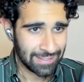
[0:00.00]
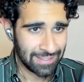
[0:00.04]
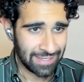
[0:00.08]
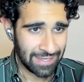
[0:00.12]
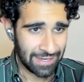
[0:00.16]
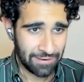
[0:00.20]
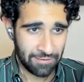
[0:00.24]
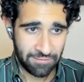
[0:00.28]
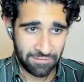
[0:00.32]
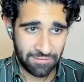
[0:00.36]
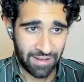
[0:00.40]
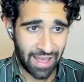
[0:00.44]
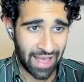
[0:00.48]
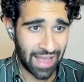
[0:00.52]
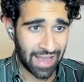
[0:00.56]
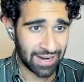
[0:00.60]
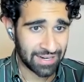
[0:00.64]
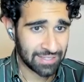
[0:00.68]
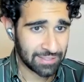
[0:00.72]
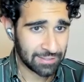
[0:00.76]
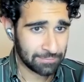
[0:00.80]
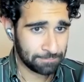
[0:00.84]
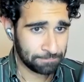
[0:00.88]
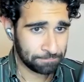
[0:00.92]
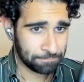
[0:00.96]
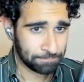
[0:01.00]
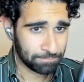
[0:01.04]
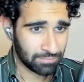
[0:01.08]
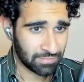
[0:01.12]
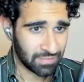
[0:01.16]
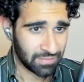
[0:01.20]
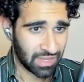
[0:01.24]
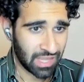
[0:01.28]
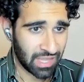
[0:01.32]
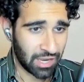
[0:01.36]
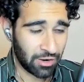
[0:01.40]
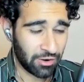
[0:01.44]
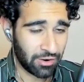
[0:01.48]
In fact,
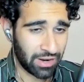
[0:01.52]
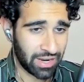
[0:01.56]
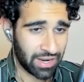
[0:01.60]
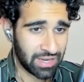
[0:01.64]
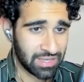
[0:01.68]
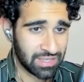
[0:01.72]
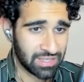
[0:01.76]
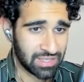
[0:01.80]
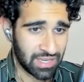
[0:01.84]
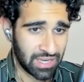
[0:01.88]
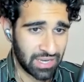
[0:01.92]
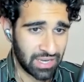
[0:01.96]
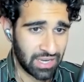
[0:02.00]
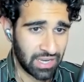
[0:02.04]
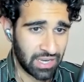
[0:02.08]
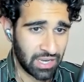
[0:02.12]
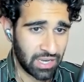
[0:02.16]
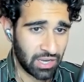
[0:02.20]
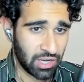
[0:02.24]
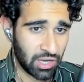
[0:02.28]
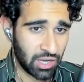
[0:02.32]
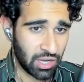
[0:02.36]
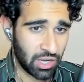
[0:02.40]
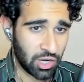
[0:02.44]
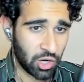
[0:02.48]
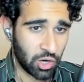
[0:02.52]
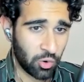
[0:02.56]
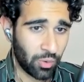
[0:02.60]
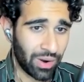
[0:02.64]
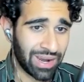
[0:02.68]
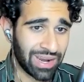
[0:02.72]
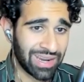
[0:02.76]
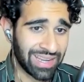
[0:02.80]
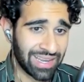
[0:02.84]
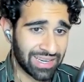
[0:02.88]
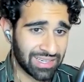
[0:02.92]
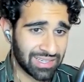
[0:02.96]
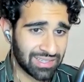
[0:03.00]
there is a
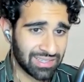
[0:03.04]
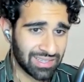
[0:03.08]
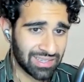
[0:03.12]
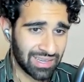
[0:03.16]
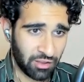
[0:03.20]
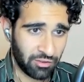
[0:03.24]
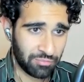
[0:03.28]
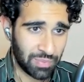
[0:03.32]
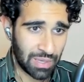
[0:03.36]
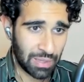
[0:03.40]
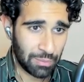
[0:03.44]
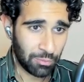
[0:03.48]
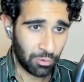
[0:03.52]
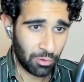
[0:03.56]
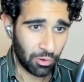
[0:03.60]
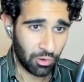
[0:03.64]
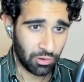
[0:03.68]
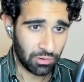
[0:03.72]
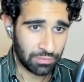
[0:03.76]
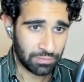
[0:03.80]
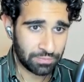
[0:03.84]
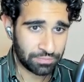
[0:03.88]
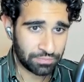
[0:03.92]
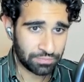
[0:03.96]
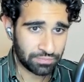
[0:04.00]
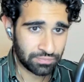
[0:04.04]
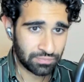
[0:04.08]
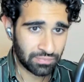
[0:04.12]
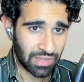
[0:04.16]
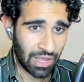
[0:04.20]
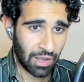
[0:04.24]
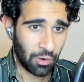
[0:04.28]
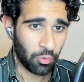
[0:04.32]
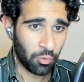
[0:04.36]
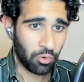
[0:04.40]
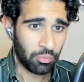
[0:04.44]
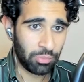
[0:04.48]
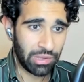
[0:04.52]
gradient of people
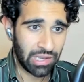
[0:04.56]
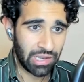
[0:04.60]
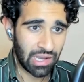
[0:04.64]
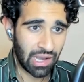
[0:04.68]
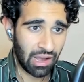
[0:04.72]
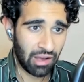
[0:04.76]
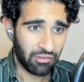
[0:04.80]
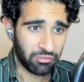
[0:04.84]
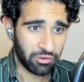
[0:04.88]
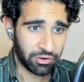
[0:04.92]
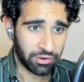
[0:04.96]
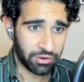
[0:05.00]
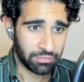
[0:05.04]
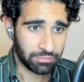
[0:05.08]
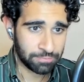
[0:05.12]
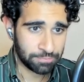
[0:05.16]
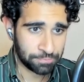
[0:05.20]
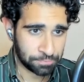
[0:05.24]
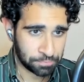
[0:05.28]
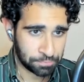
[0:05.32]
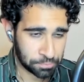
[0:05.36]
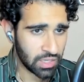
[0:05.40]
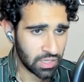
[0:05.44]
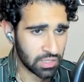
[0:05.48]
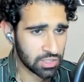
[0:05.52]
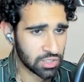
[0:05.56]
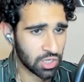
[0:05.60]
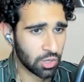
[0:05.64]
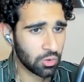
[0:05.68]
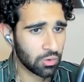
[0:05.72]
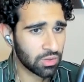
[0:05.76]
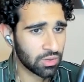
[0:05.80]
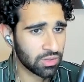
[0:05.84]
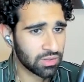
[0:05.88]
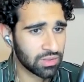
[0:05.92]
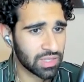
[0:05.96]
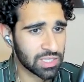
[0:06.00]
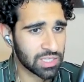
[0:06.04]
that will be covered.
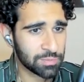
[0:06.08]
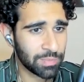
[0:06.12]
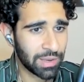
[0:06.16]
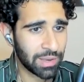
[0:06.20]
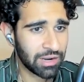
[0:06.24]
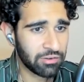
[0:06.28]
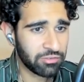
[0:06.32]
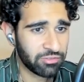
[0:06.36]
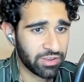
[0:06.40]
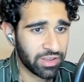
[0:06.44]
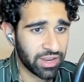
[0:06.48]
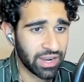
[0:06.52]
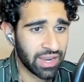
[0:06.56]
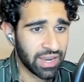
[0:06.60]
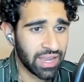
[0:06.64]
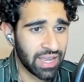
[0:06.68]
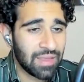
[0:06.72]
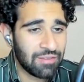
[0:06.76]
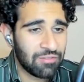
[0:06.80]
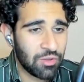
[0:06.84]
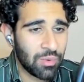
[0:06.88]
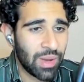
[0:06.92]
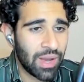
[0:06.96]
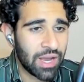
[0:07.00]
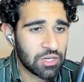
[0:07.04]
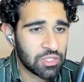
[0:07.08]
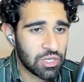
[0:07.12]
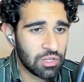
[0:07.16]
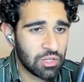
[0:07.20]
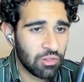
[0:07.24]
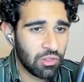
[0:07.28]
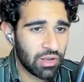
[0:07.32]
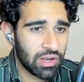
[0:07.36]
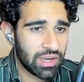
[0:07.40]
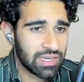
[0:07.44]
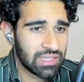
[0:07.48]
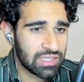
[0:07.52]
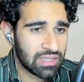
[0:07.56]
So this benefit, if you actually
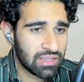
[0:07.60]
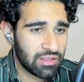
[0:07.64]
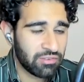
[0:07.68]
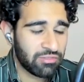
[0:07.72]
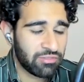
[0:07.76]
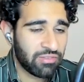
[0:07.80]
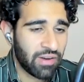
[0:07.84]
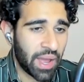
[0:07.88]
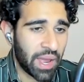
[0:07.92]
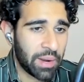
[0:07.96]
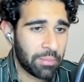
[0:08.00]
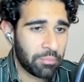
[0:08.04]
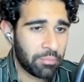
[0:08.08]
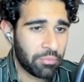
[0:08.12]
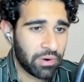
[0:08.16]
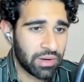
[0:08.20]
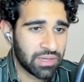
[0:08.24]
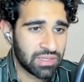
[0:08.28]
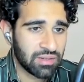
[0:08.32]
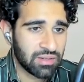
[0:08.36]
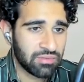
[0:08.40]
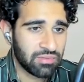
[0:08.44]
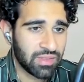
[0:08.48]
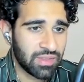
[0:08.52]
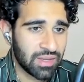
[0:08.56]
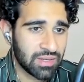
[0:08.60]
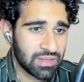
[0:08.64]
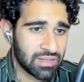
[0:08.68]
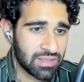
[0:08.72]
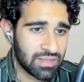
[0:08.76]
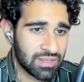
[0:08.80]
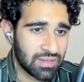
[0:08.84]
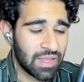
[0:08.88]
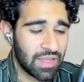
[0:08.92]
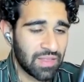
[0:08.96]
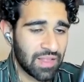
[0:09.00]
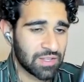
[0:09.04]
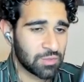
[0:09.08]
look into the fine print of
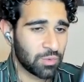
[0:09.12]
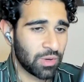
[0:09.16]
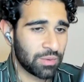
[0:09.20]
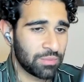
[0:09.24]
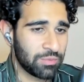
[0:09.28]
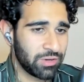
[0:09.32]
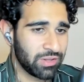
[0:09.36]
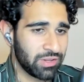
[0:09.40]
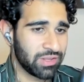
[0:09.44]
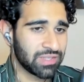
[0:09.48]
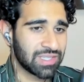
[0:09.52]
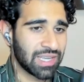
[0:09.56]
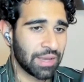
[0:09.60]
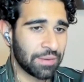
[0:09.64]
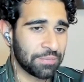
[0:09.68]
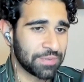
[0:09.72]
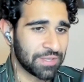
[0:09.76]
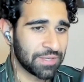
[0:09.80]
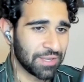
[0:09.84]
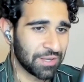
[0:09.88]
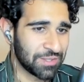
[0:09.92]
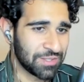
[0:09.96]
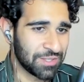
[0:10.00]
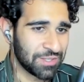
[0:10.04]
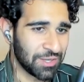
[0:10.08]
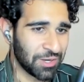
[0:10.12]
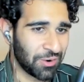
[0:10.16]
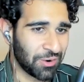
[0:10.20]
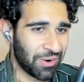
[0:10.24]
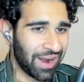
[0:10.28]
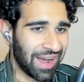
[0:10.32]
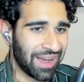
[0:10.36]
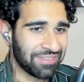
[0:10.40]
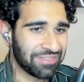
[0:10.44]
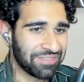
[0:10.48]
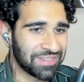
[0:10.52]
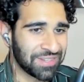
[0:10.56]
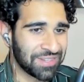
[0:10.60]
this, and that's why I'm doing this episode, so you don't
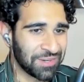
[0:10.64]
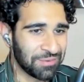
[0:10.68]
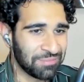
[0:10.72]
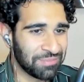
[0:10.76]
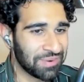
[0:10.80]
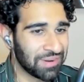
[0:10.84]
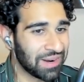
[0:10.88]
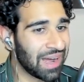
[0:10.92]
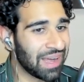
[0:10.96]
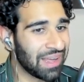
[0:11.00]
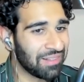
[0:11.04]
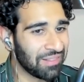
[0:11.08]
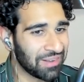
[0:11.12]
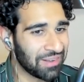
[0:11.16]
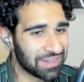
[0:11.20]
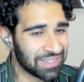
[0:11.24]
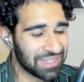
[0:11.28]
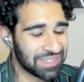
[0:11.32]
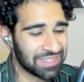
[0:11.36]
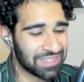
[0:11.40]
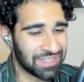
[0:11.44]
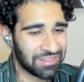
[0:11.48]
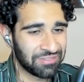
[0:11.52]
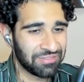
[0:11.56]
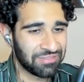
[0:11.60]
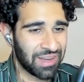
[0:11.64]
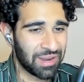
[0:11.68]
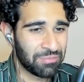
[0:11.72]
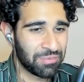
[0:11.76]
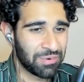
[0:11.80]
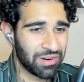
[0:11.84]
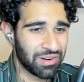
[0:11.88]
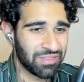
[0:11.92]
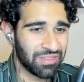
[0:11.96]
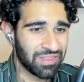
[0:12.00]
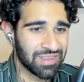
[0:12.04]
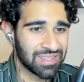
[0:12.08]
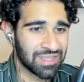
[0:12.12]
have to, but I looked into the fine
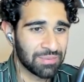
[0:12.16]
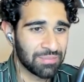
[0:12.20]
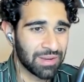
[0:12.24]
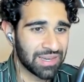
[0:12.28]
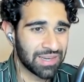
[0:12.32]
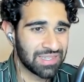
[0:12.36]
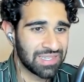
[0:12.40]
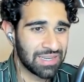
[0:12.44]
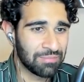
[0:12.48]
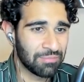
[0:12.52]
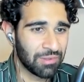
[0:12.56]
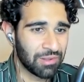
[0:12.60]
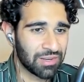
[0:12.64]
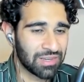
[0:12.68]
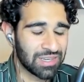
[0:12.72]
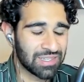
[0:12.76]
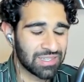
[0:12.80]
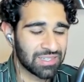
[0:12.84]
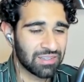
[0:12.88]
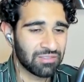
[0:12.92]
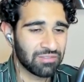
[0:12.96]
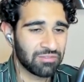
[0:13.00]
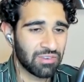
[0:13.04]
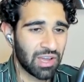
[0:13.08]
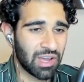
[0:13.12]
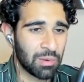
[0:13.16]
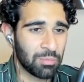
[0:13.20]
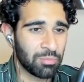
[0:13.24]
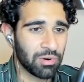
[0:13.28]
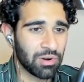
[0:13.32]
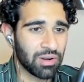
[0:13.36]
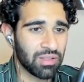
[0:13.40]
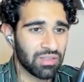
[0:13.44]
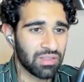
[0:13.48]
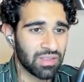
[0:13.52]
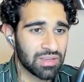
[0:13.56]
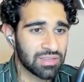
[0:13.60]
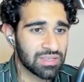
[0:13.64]
print of this and my team looked into the fine
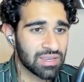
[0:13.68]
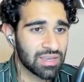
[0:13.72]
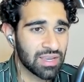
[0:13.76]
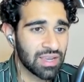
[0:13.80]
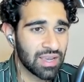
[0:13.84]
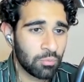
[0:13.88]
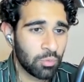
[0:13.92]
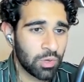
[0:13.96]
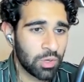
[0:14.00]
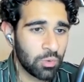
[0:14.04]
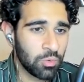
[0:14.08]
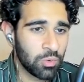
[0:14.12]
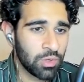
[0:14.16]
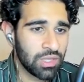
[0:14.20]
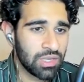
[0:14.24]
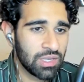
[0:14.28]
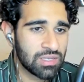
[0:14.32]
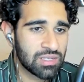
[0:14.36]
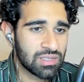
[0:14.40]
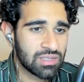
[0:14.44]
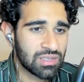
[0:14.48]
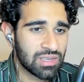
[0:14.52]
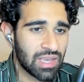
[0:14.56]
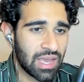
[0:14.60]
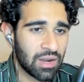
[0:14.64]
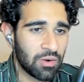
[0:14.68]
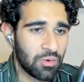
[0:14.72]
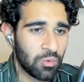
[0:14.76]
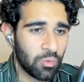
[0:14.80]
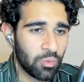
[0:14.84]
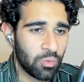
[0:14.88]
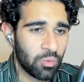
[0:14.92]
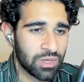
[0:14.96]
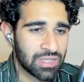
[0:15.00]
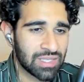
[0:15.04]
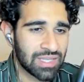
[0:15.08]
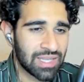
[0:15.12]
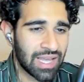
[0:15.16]
print of this. What it really said
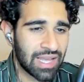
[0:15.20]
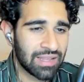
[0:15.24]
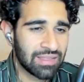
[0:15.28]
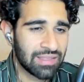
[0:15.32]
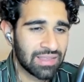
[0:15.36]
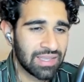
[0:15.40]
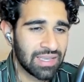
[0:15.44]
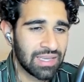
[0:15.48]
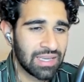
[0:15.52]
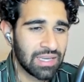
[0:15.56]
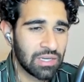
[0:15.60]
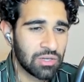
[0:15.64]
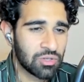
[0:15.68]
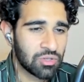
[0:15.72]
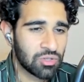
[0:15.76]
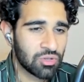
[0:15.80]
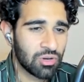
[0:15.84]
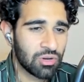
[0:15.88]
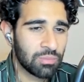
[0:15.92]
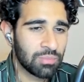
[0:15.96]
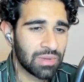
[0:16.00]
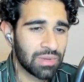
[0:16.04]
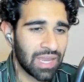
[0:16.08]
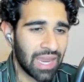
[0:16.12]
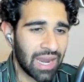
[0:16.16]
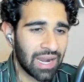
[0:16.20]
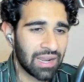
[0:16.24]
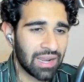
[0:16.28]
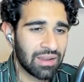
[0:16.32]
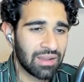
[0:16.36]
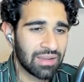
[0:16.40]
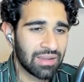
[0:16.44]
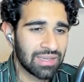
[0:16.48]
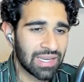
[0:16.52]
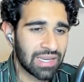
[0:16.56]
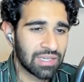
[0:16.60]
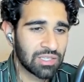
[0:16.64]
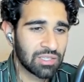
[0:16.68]
was that the Interim
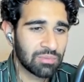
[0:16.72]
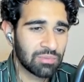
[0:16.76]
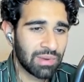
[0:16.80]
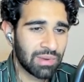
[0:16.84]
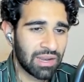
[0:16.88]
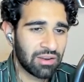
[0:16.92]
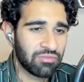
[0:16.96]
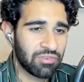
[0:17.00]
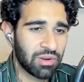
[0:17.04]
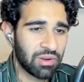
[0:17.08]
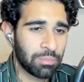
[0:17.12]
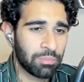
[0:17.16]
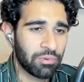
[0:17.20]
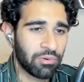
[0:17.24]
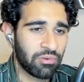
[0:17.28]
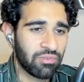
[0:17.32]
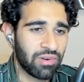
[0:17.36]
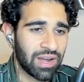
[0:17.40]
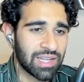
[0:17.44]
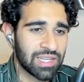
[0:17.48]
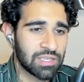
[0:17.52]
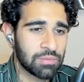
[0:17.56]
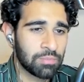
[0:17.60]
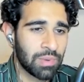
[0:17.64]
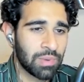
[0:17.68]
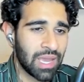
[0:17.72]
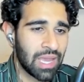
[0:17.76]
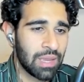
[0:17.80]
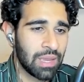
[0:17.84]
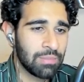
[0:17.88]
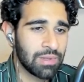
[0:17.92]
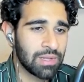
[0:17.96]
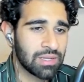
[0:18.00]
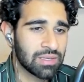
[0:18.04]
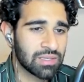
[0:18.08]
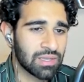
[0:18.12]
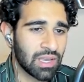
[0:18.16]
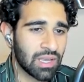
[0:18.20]
Canada Dental Benefit provides
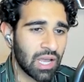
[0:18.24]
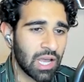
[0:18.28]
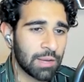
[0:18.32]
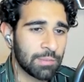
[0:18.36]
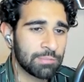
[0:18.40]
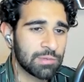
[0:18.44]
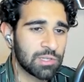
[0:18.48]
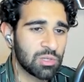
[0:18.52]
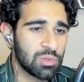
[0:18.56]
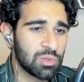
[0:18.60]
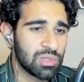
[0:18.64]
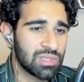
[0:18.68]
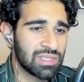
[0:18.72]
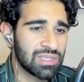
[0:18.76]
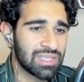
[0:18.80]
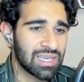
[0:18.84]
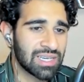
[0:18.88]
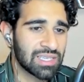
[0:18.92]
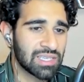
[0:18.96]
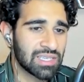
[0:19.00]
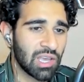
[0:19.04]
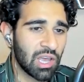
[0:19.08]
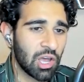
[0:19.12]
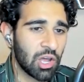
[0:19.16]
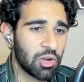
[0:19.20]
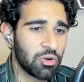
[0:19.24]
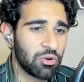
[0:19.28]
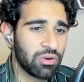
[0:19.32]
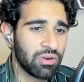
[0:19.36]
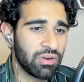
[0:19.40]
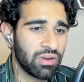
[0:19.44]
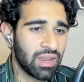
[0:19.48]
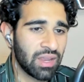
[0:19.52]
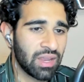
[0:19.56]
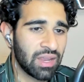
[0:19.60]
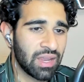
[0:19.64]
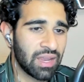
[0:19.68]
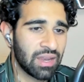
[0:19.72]
payments up to
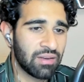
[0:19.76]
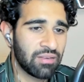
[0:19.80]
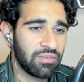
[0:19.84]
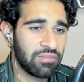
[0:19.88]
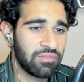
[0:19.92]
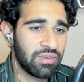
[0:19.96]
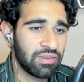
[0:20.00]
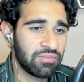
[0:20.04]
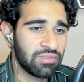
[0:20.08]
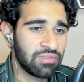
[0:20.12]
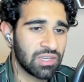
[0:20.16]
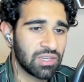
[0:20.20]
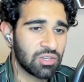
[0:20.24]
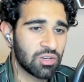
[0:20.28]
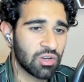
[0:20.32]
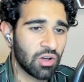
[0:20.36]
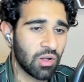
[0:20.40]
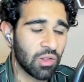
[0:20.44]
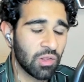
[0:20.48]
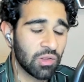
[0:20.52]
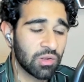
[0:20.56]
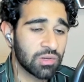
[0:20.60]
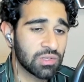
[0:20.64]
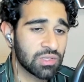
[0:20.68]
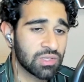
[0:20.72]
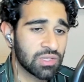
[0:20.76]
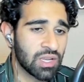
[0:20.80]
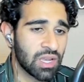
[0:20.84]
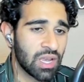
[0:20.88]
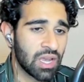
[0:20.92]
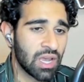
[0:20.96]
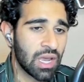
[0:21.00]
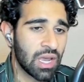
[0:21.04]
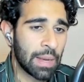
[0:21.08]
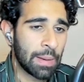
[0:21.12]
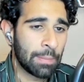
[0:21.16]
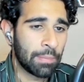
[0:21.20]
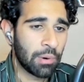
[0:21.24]
$650
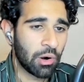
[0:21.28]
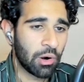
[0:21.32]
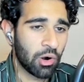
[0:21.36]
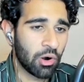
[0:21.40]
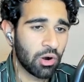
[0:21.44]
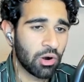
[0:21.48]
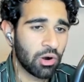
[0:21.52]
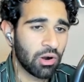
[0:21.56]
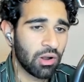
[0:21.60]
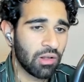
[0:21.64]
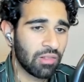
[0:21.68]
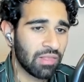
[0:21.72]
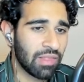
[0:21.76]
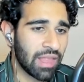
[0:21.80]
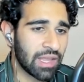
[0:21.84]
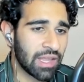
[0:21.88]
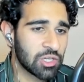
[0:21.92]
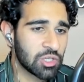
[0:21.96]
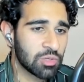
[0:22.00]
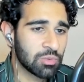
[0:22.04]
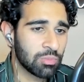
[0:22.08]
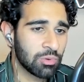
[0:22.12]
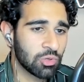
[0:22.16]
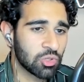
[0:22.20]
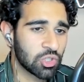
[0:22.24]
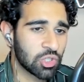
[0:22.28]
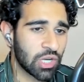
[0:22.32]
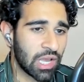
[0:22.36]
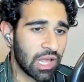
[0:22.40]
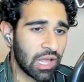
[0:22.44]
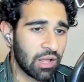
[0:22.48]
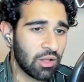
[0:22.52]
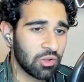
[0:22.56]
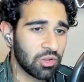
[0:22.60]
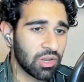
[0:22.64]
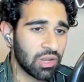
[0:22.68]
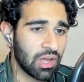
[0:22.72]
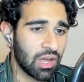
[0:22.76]
per eligible
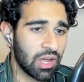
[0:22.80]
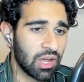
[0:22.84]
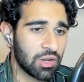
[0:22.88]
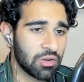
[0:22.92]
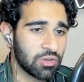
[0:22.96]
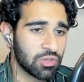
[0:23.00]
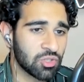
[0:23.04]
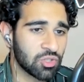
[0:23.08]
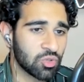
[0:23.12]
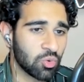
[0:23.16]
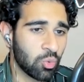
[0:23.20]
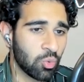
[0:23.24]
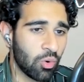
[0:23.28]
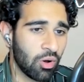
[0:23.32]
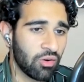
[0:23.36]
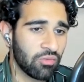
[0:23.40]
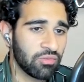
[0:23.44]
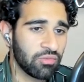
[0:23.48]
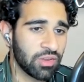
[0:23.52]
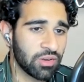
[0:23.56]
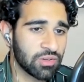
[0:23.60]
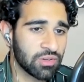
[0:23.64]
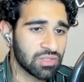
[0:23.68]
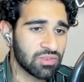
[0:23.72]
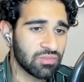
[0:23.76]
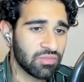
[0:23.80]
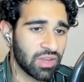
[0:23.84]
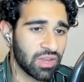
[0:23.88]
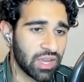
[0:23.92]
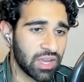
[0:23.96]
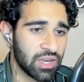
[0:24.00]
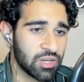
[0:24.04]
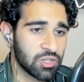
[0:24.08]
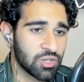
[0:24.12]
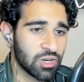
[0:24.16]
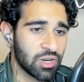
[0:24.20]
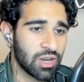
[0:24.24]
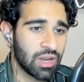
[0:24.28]
child under 12 years of
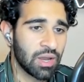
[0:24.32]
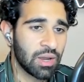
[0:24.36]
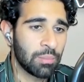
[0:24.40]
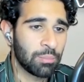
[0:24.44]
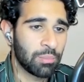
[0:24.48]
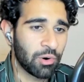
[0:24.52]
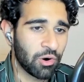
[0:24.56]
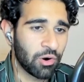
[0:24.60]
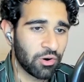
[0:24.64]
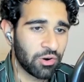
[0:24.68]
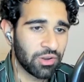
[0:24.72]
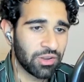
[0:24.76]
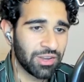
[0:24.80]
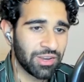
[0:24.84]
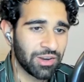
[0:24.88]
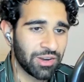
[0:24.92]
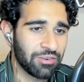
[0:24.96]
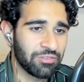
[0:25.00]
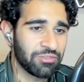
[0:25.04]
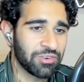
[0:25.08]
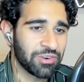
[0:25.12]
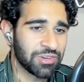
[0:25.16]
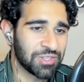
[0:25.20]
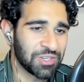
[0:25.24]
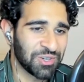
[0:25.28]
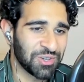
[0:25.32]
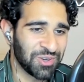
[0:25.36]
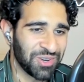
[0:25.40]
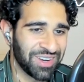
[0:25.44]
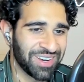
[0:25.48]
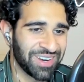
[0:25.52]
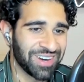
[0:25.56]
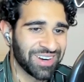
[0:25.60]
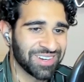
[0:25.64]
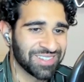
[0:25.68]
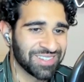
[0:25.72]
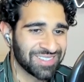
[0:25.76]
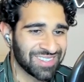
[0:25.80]
age per year for 2
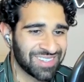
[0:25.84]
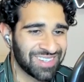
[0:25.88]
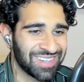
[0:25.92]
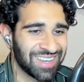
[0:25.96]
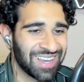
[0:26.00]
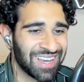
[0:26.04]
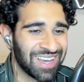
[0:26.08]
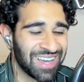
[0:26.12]
years.